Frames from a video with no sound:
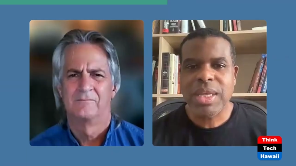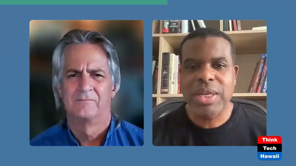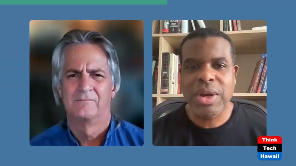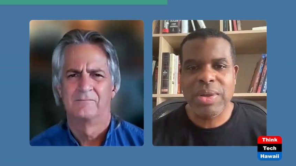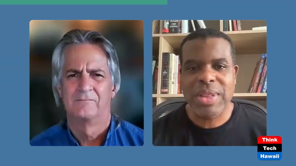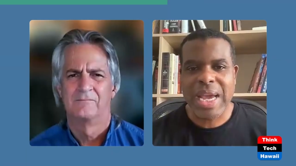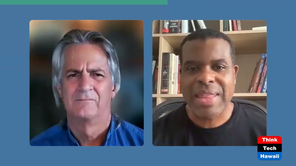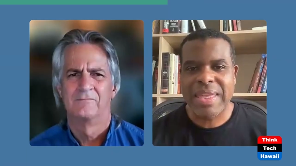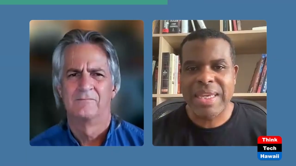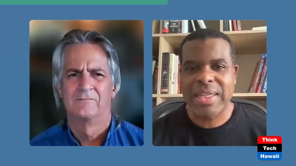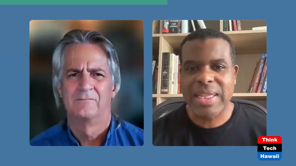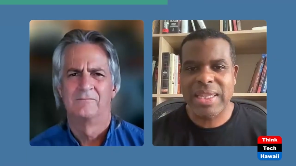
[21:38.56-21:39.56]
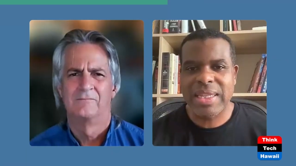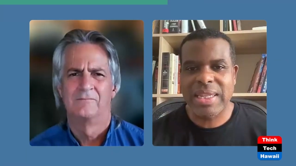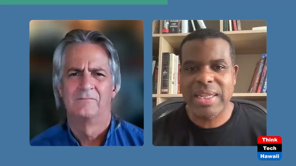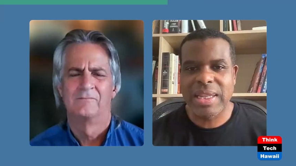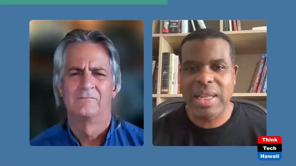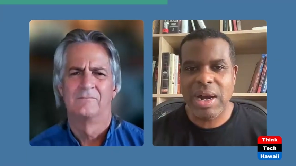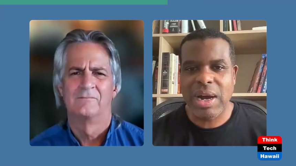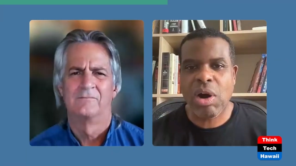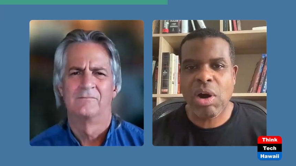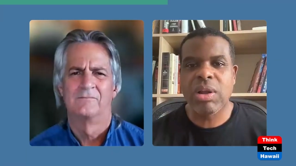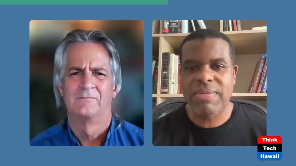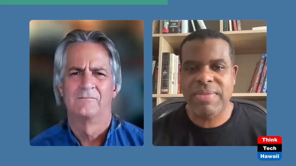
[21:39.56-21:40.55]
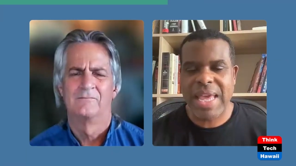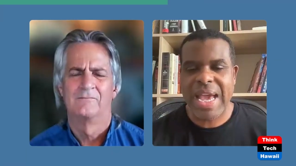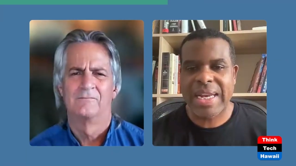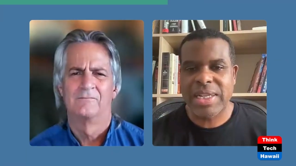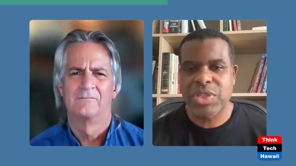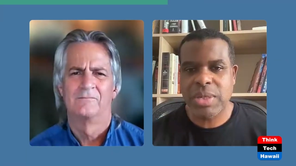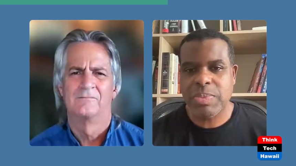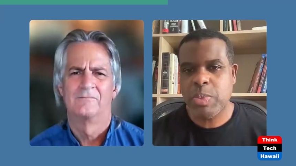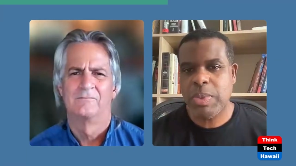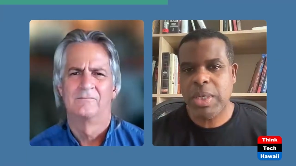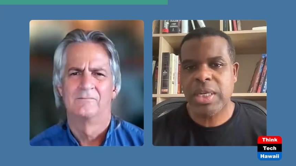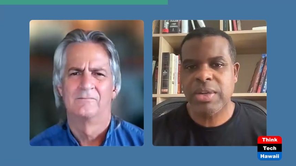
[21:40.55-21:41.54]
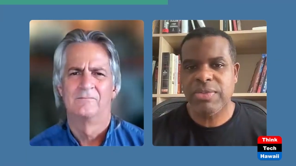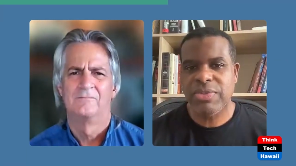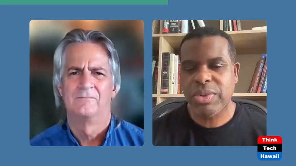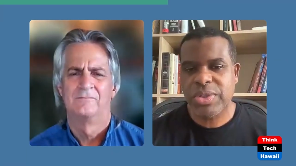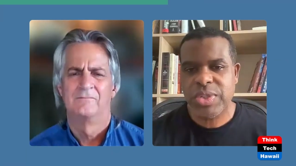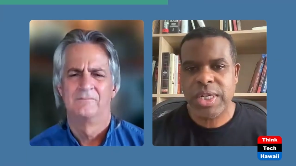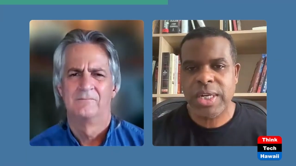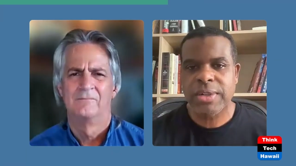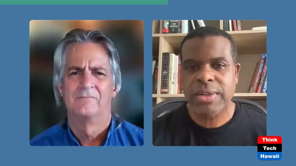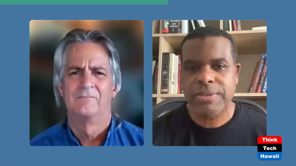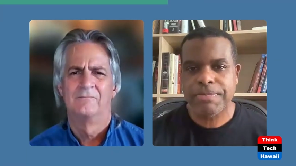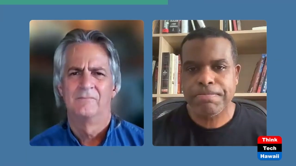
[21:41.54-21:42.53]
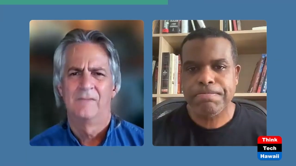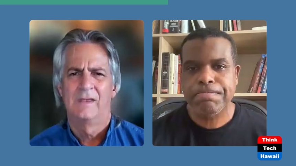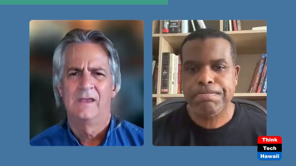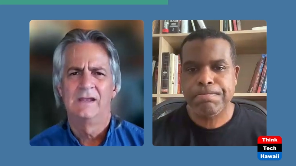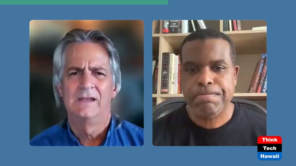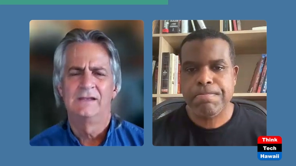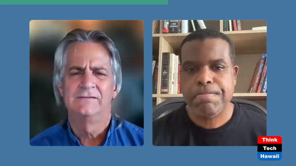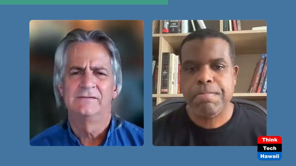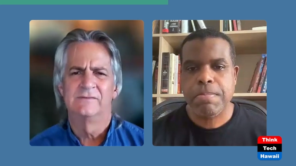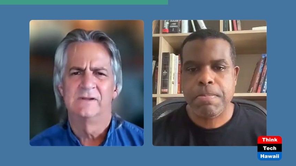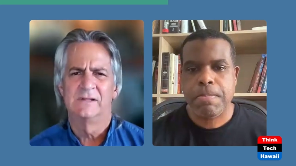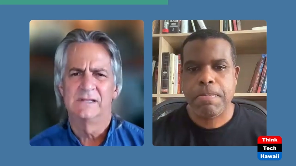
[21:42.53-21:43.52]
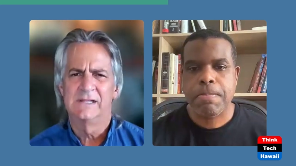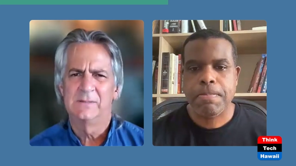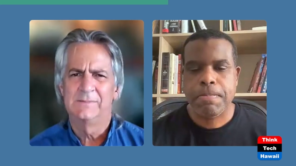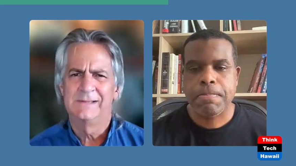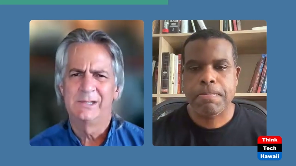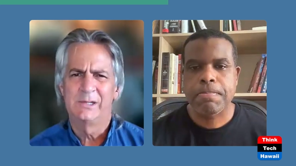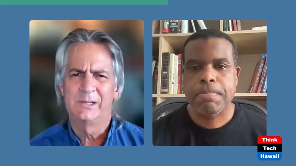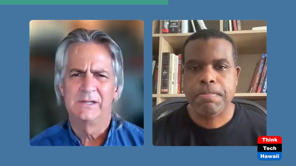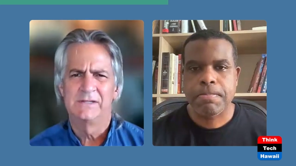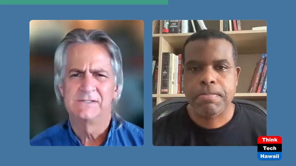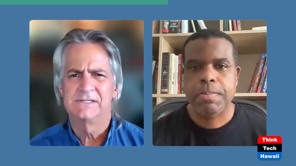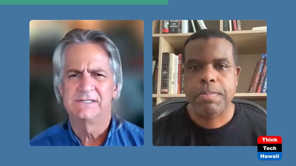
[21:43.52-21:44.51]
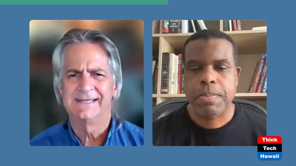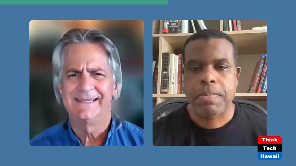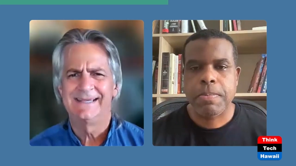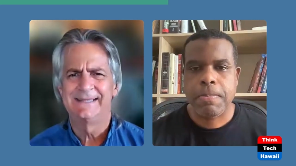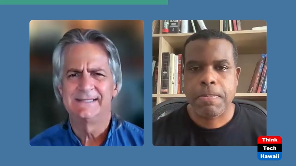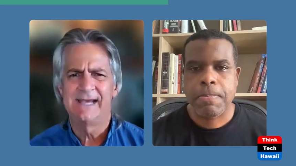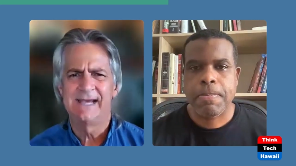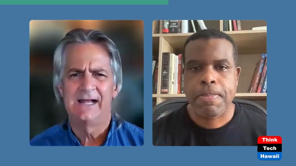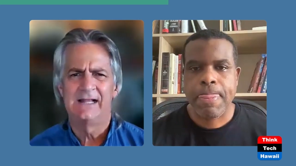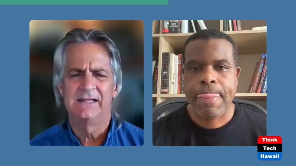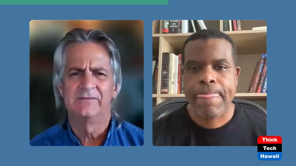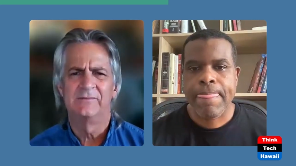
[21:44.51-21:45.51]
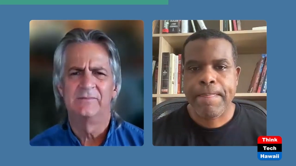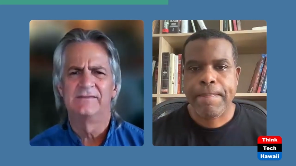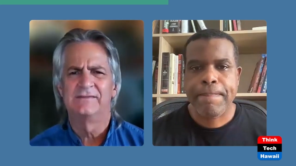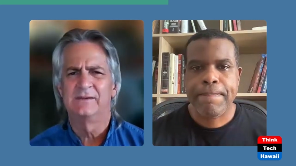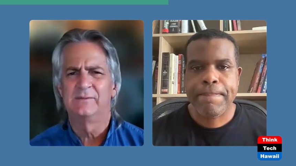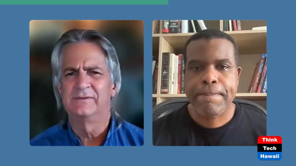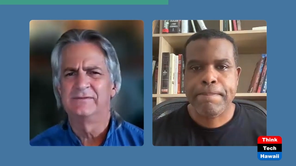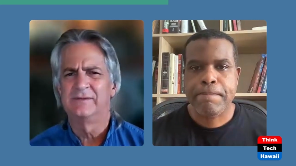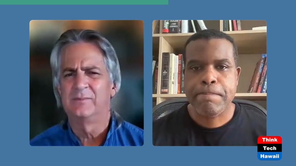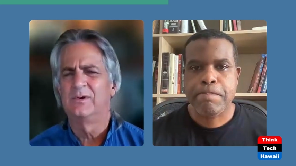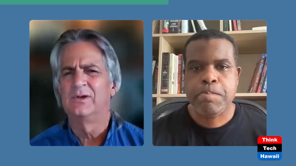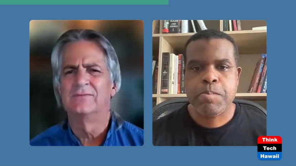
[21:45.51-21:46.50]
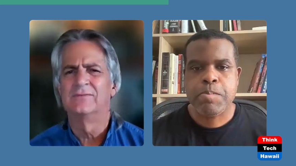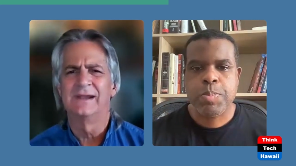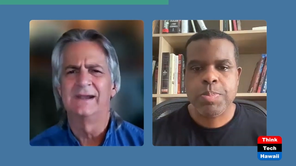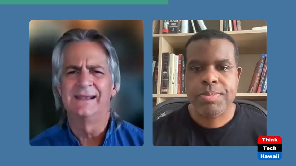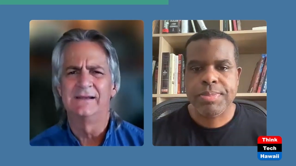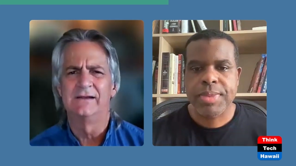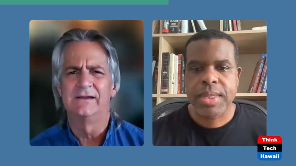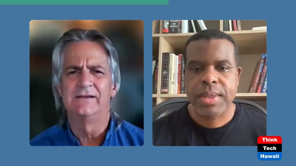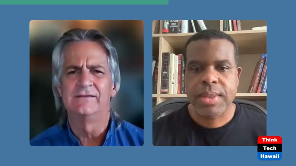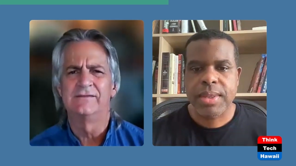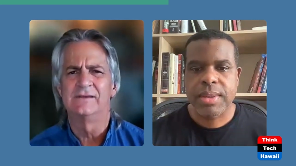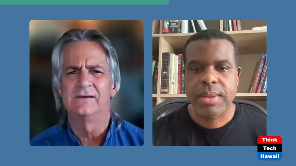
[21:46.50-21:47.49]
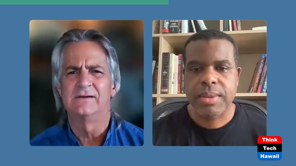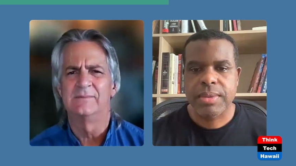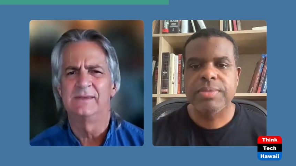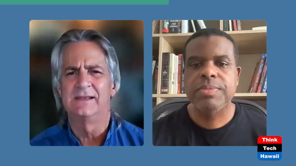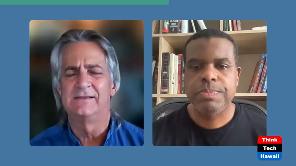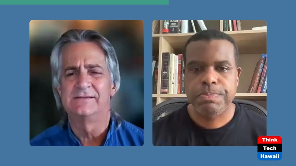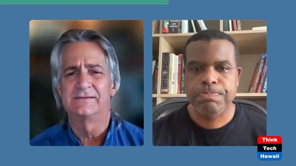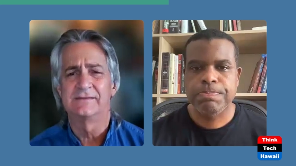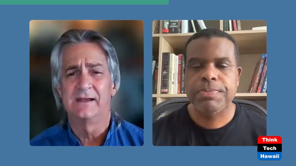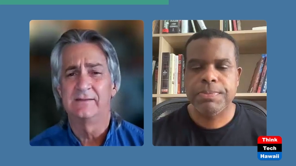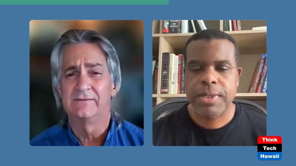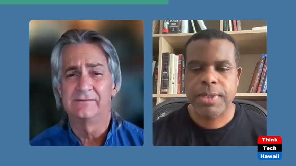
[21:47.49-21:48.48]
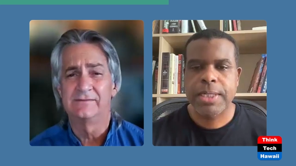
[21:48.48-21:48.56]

Speaker 1: you know, I think that all of that ends up speaking for itself.
Speaker 2: And as of a little bit earlier today, the tally of missing was somewhere over 800. So I mean, it's just kind of